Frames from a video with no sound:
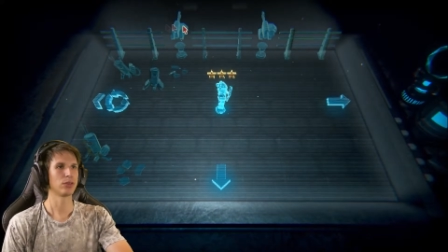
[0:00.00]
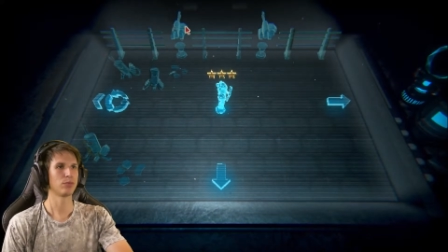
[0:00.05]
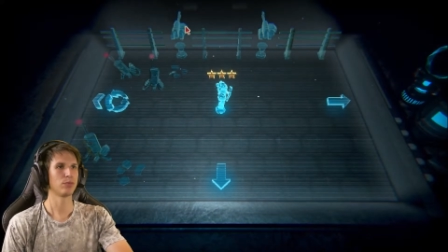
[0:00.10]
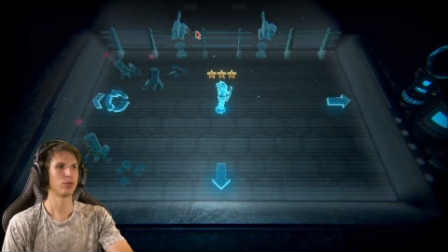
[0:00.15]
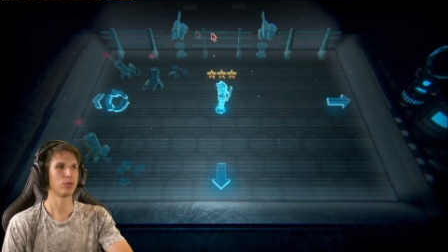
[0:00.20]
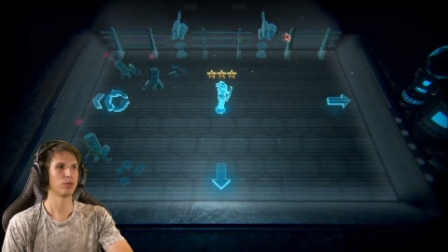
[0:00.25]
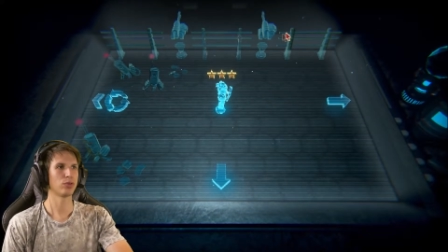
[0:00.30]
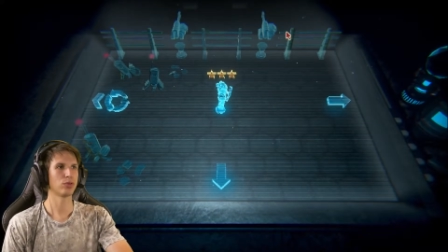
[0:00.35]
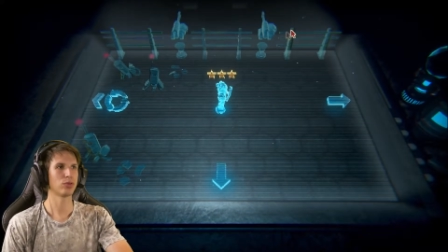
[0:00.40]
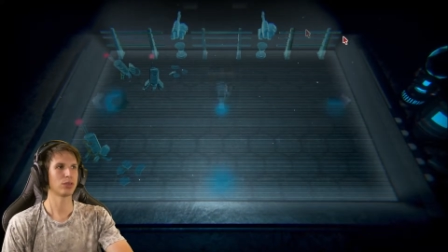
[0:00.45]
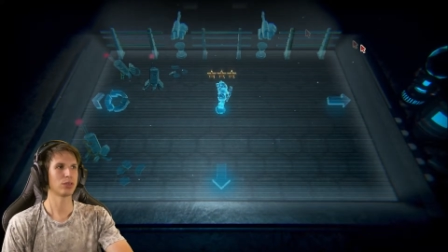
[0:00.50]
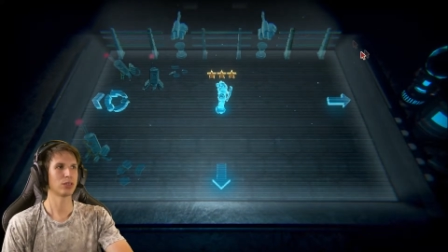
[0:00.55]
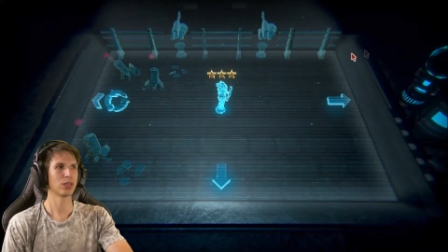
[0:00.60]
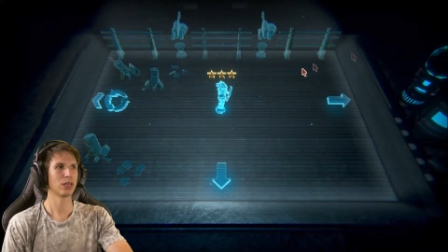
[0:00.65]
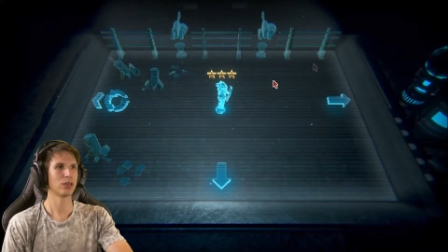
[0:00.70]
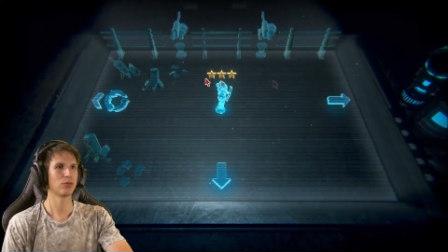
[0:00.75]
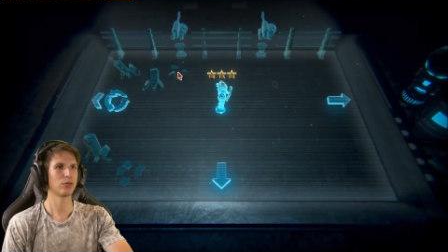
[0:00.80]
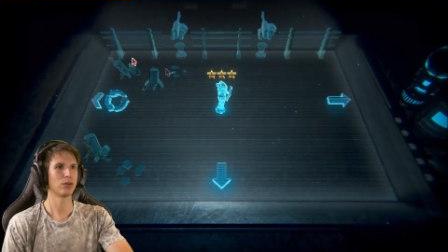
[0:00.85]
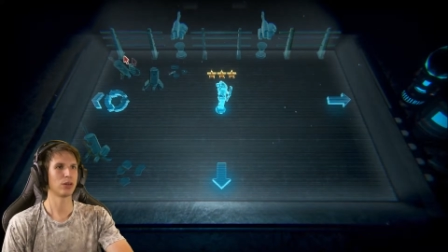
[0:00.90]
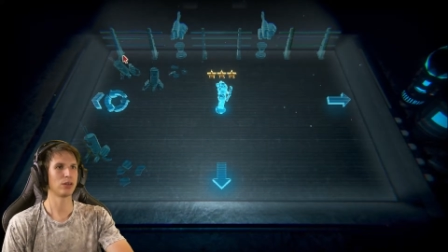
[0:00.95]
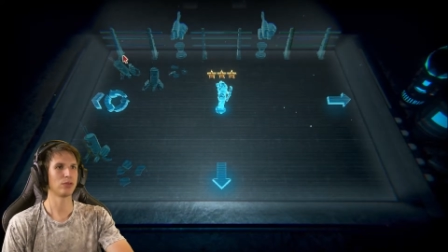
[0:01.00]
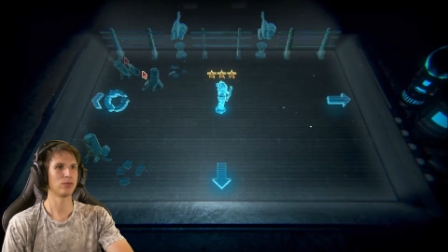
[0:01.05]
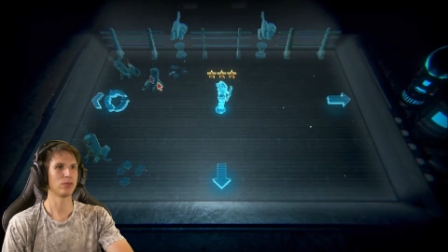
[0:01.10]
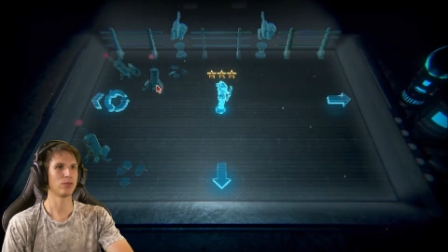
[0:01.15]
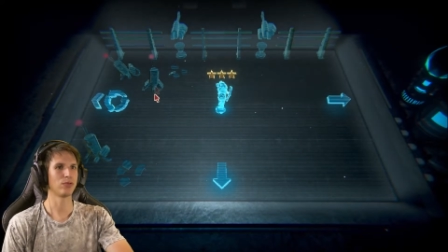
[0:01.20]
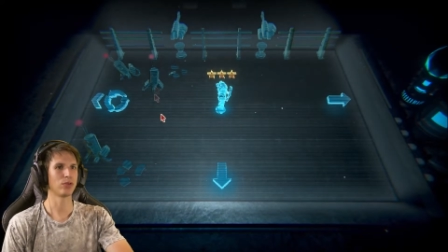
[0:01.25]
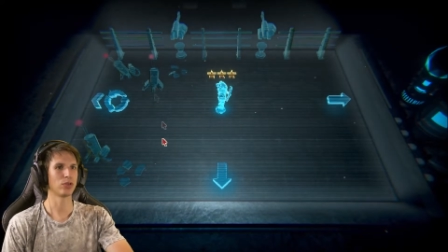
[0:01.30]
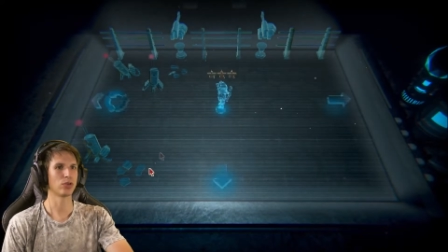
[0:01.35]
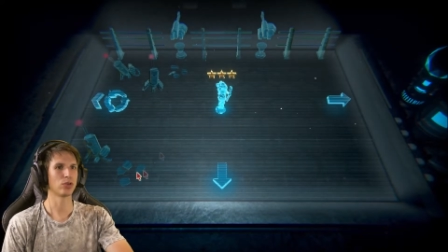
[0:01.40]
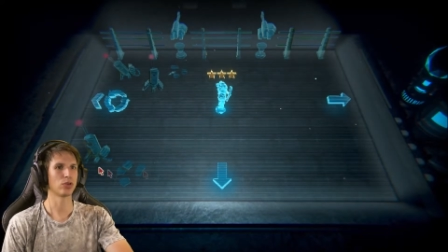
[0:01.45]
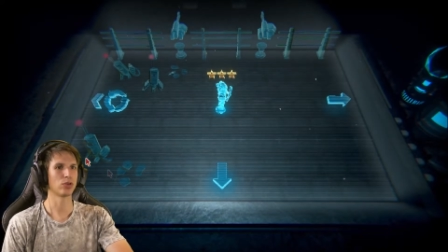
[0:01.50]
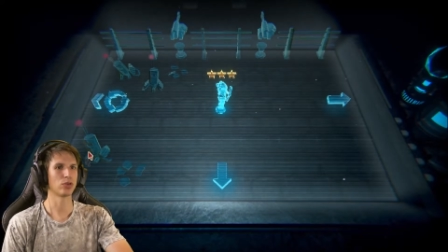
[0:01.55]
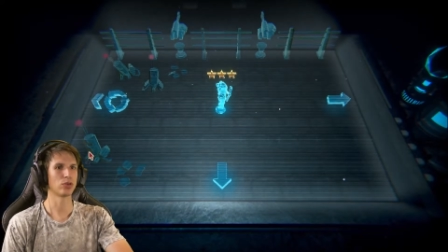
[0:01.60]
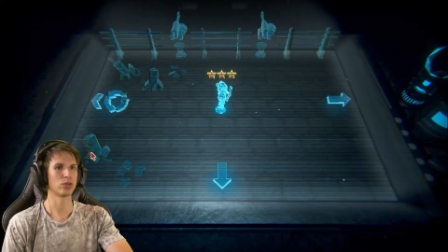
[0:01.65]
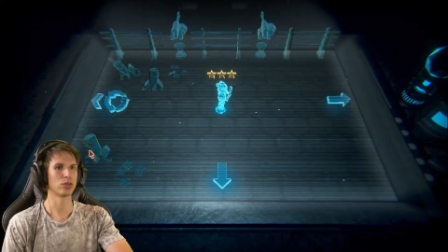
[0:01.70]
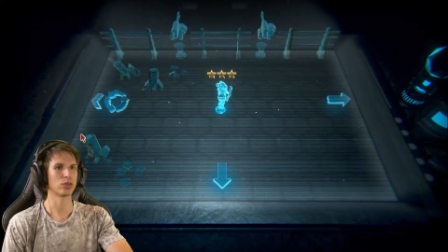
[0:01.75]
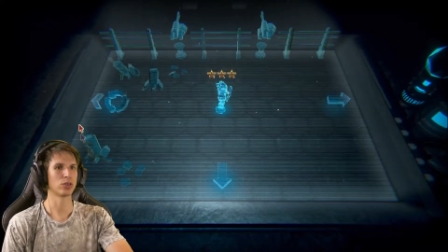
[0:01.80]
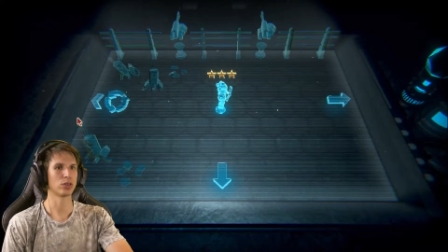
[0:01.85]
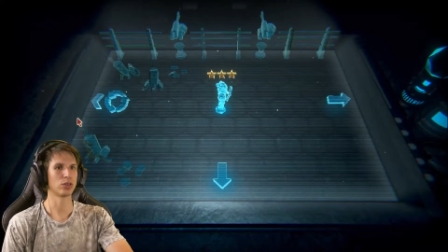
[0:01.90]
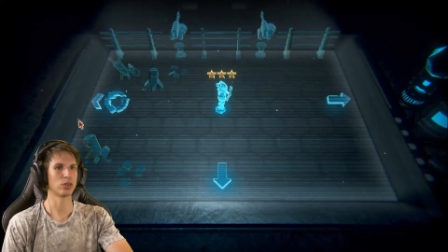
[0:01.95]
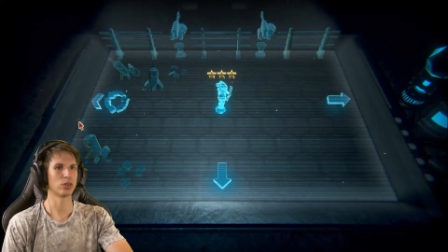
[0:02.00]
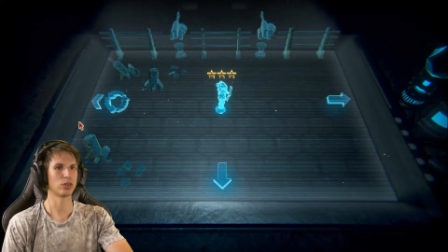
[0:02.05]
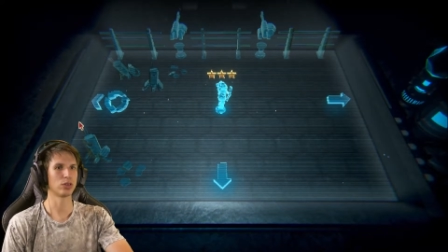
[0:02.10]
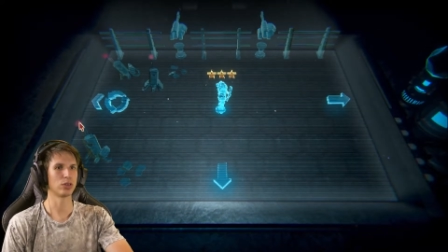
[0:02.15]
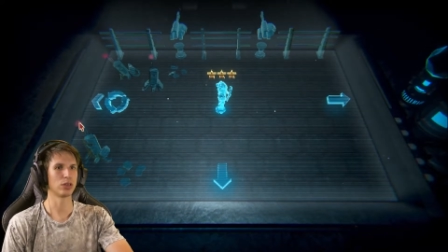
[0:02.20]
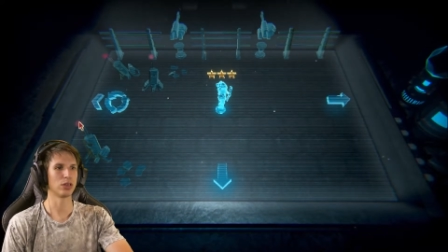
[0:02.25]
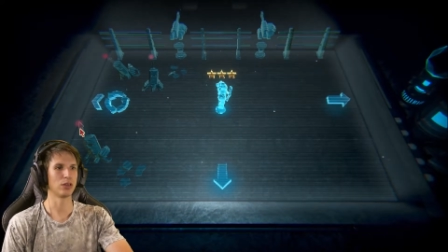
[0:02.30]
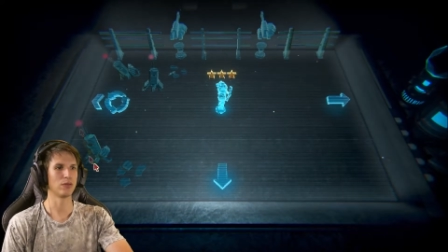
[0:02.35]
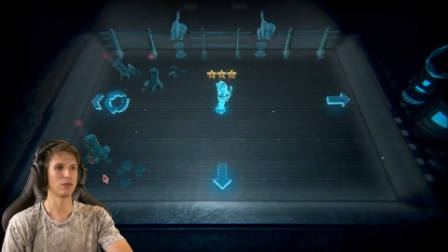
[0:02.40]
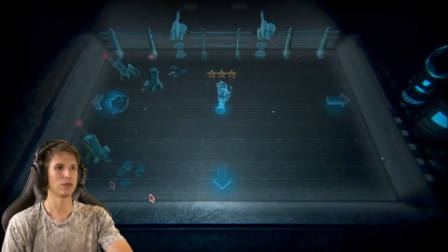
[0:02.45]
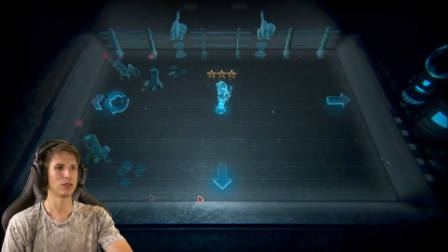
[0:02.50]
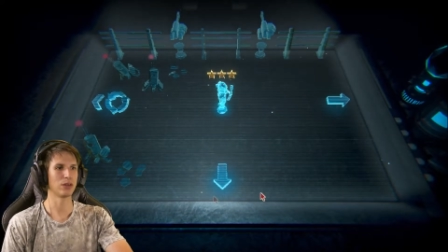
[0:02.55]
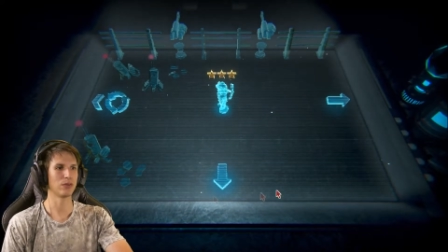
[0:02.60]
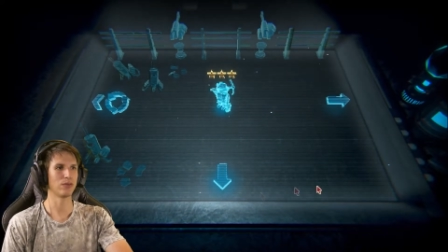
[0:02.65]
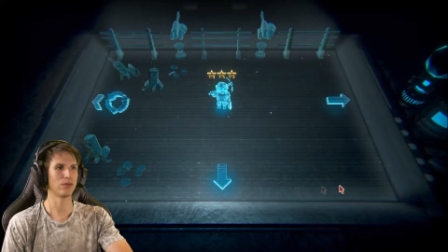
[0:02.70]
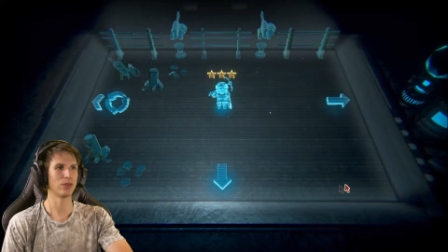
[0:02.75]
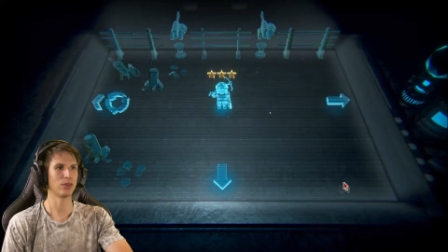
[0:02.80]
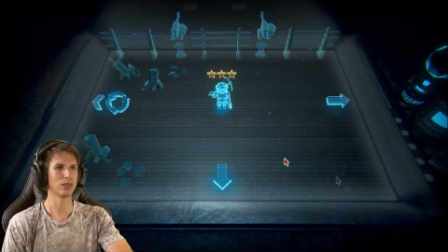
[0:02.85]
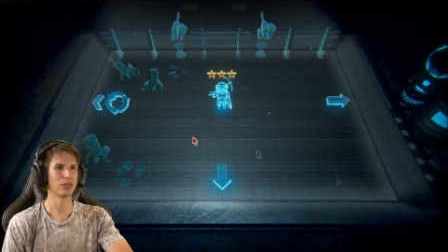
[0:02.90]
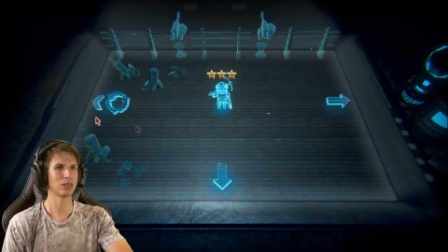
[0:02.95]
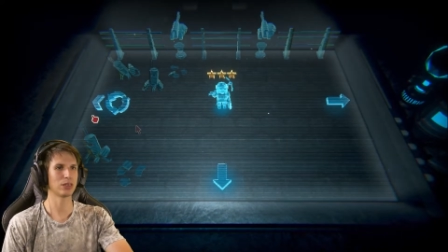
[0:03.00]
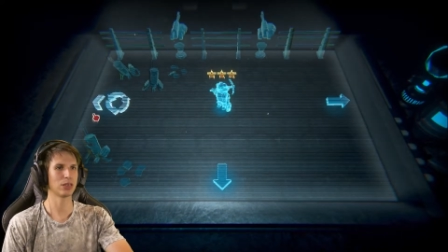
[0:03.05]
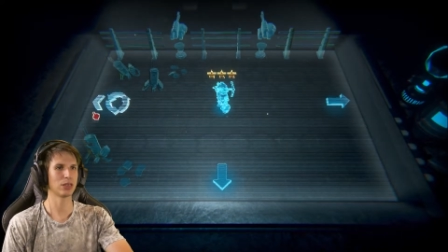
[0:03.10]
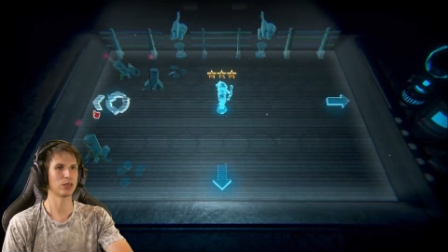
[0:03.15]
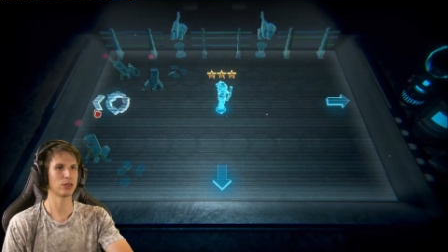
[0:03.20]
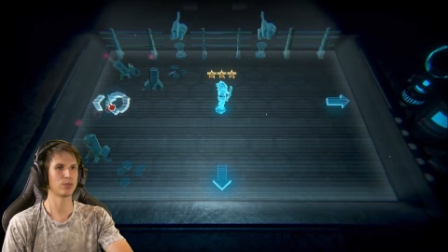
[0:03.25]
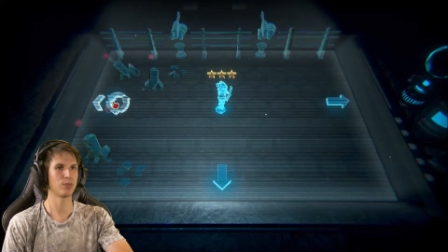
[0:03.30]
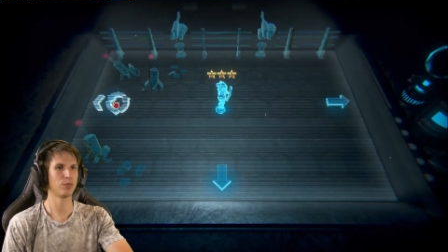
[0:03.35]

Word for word: important to scan around with the cursor. If something starts